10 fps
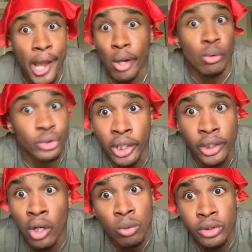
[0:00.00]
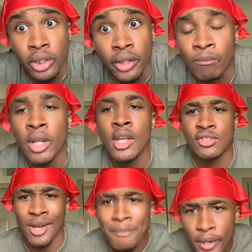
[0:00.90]
gonna say no shit.
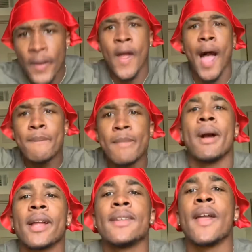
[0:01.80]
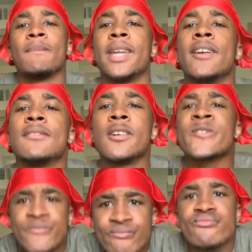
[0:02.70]
So I put my damn gear on.